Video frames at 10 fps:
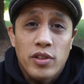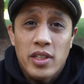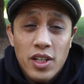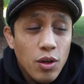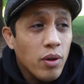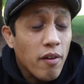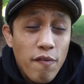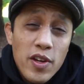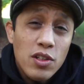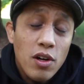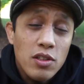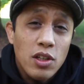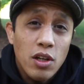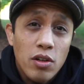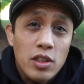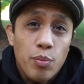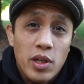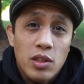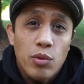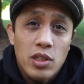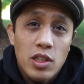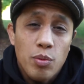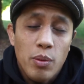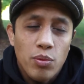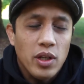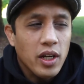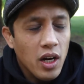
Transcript: And then you know what? It feeds our insecurities, because then we see these people and we're like,